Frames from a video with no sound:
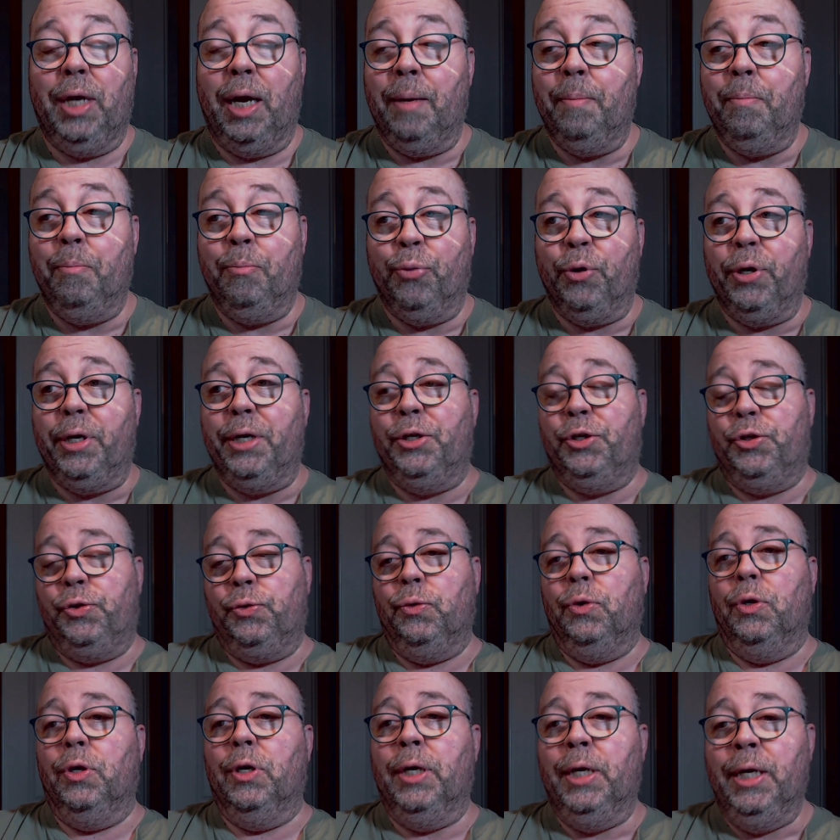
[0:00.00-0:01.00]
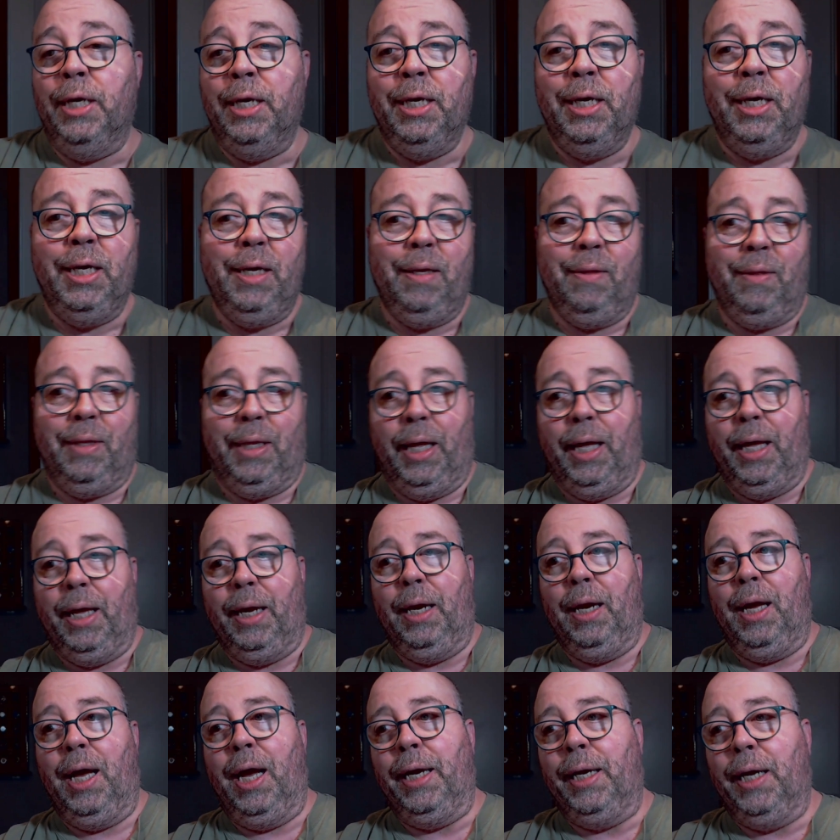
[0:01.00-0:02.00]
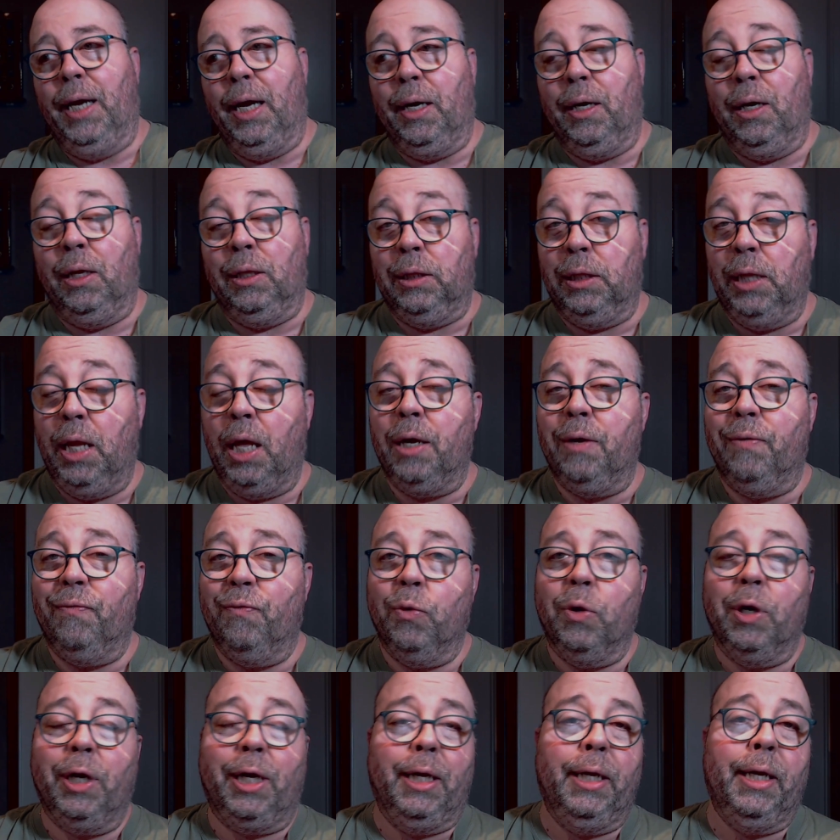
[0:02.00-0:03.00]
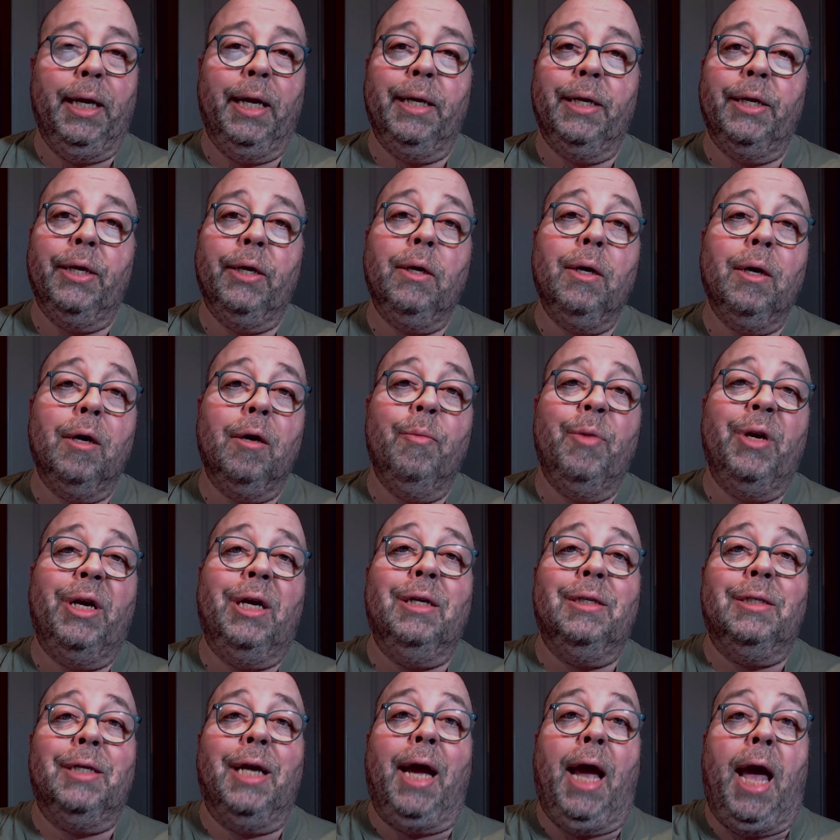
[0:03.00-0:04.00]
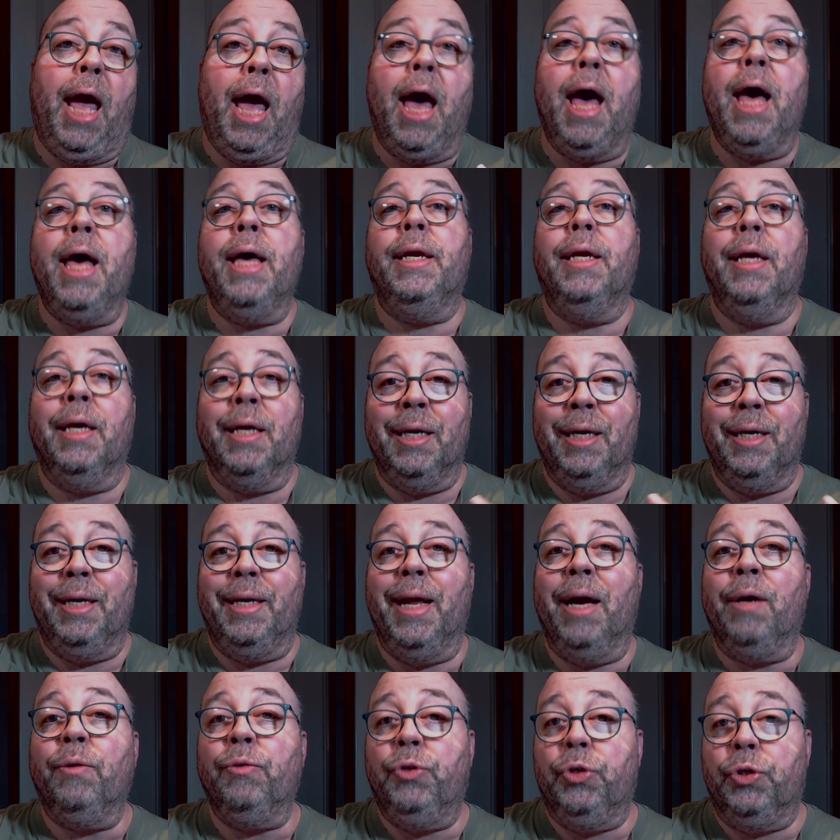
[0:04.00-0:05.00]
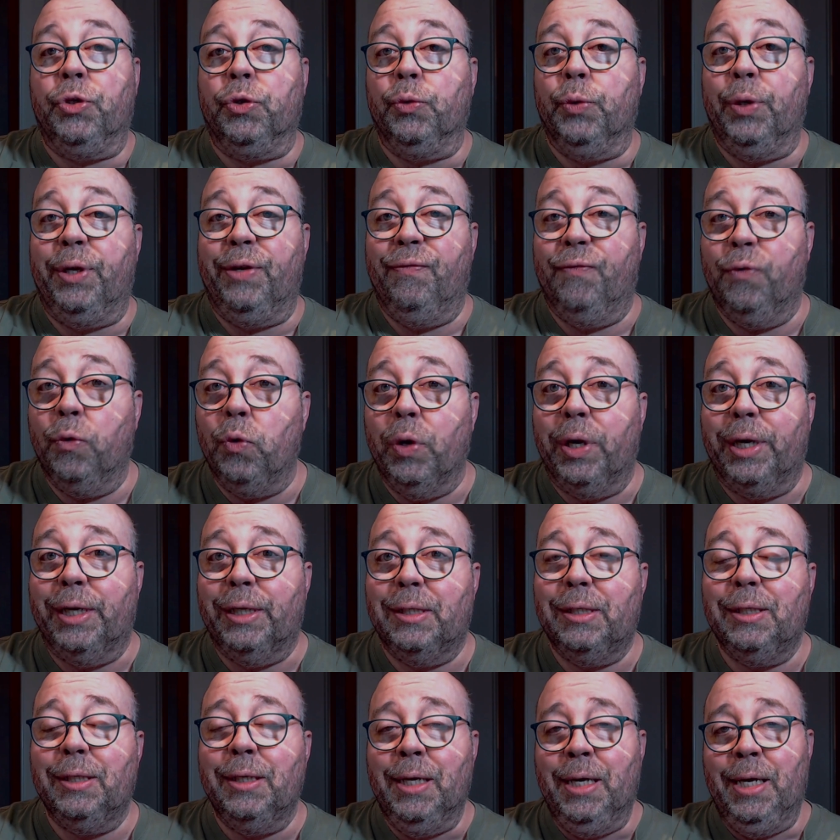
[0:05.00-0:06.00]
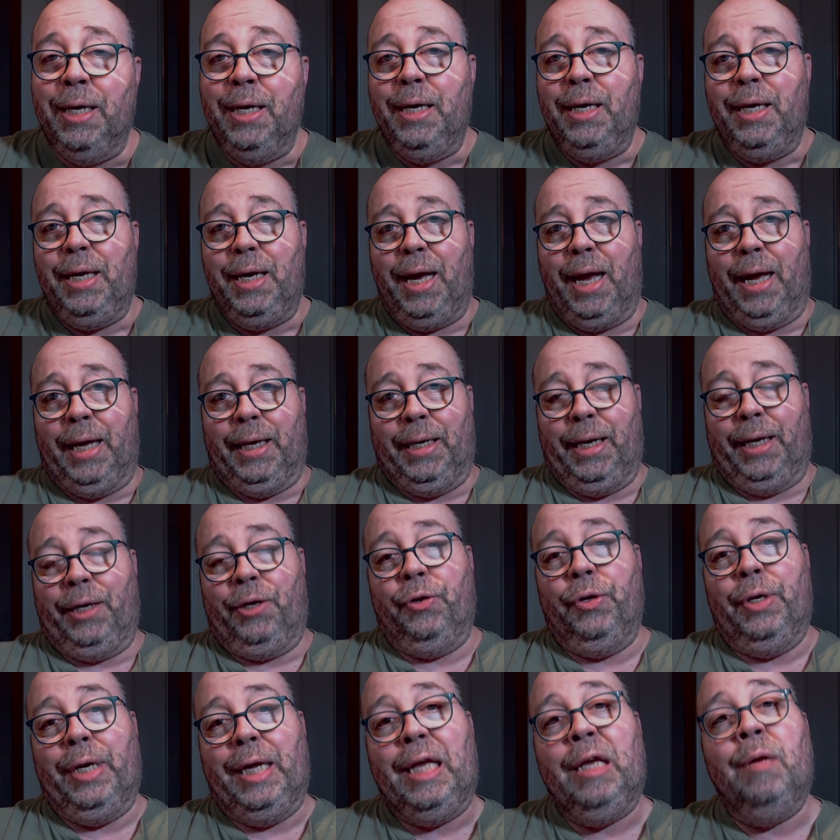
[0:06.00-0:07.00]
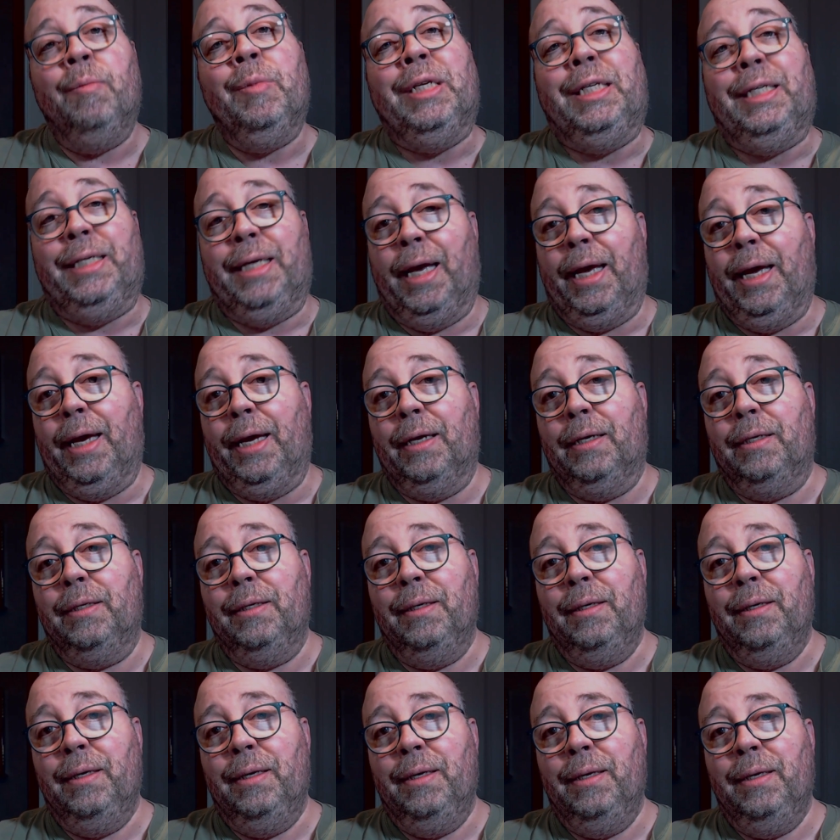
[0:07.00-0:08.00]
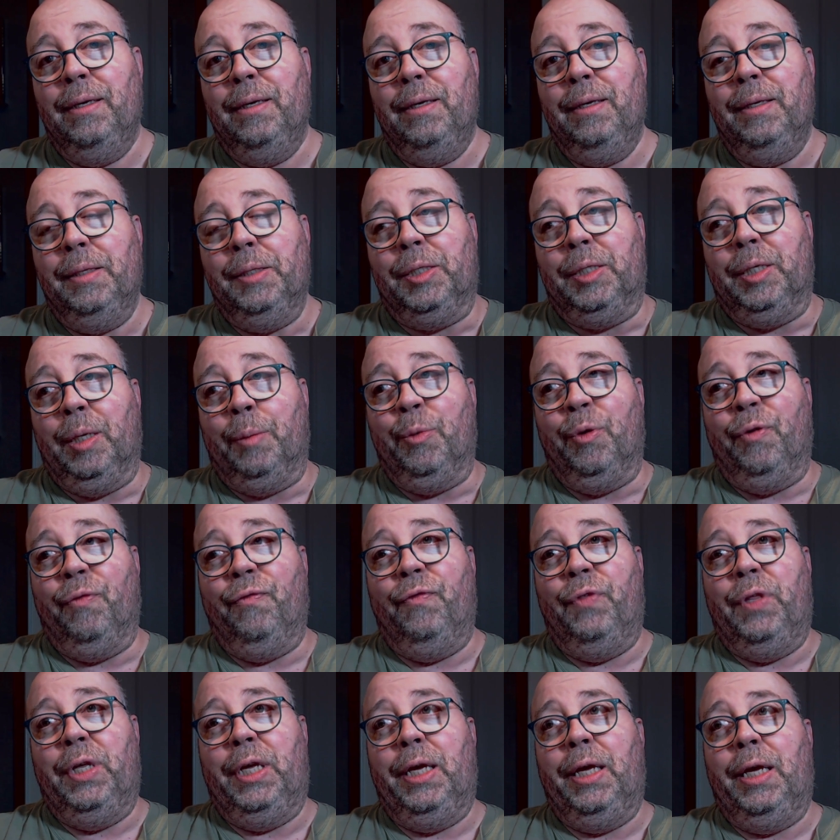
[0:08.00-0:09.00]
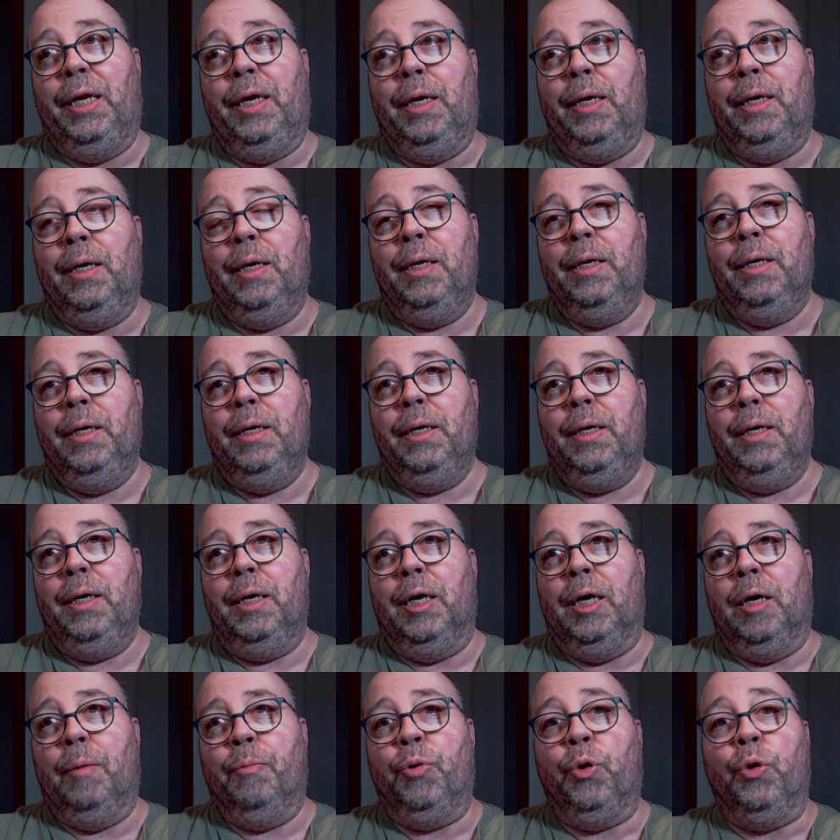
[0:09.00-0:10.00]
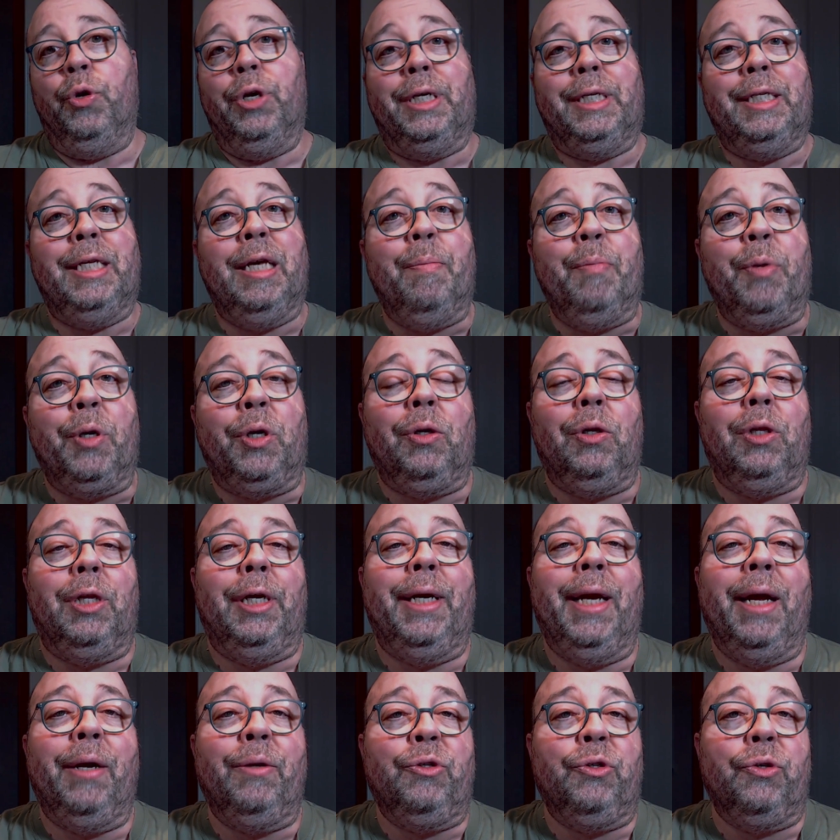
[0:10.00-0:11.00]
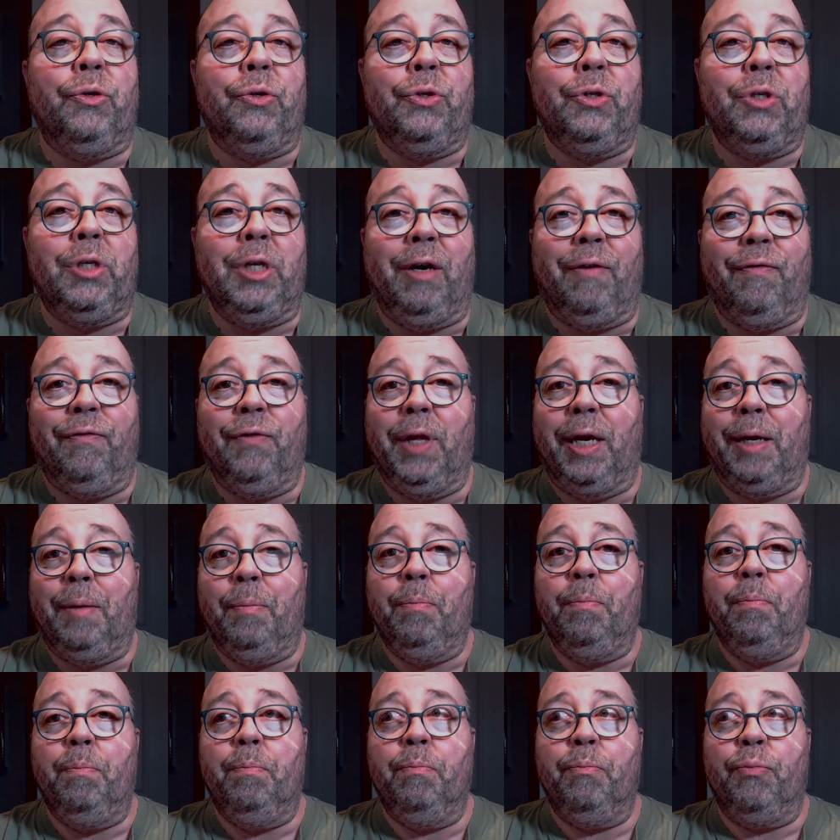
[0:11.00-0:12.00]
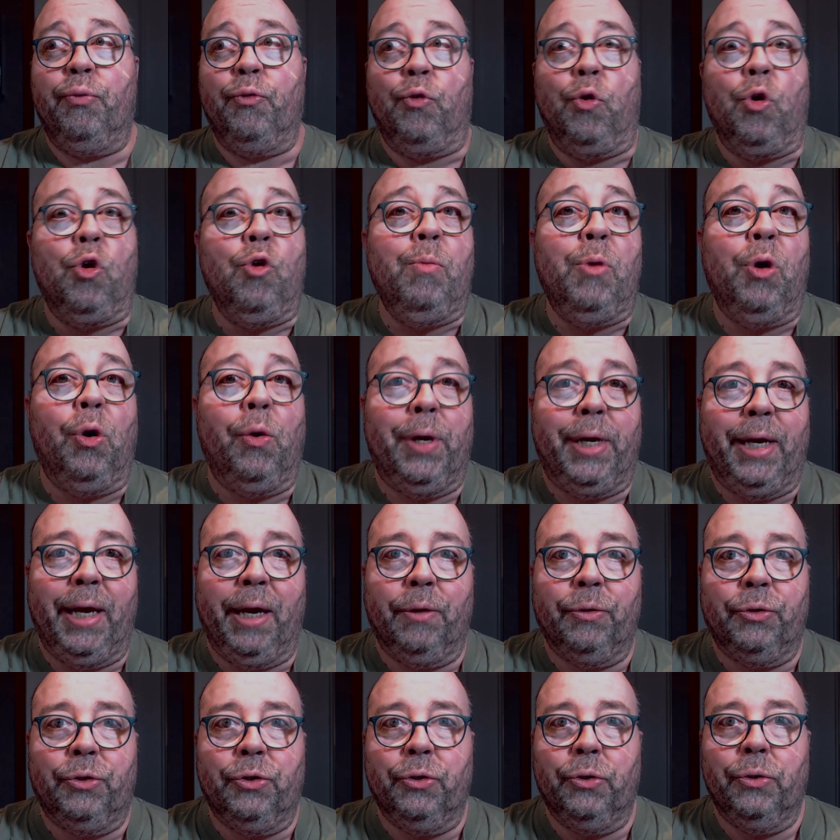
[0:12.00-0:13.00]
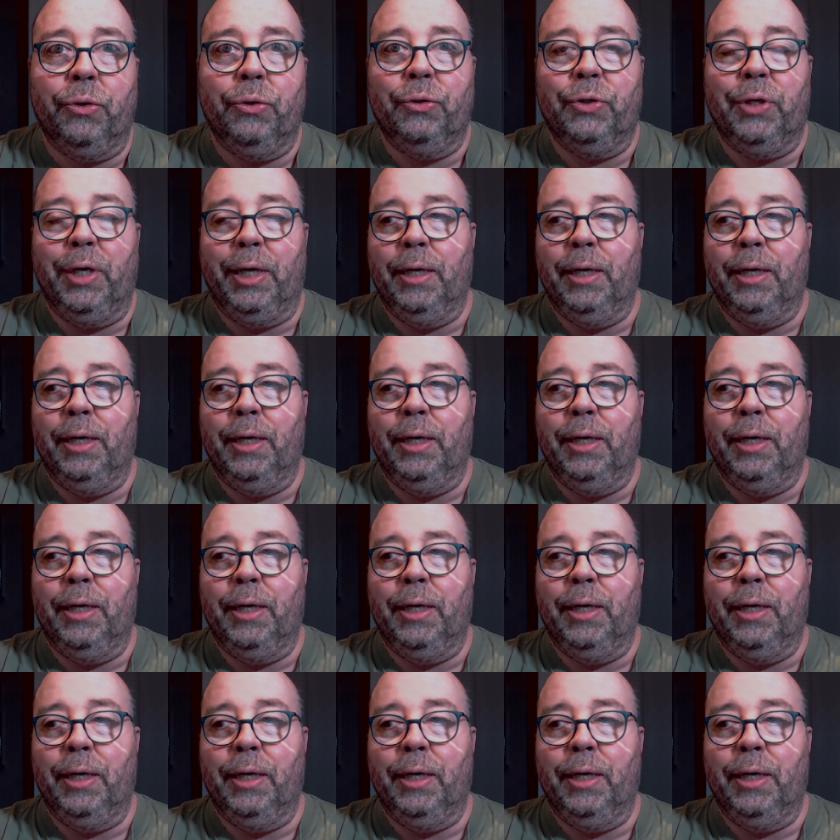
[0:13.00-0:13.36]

I'm pretty sure that I got a lot of work in ADR because I had an announcery voice and I could imitate some of the uh, prototypical announcer stuff like promo announcers